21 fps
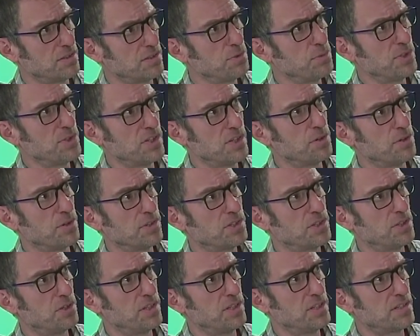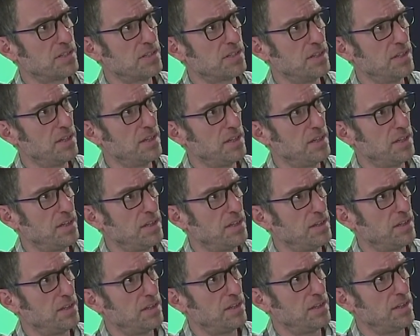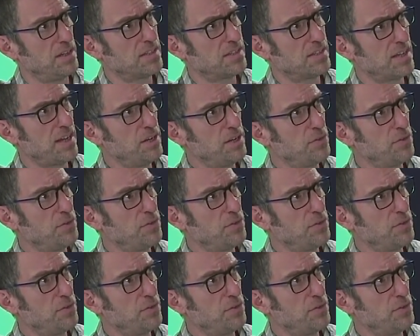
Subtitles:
2.0. So it's kind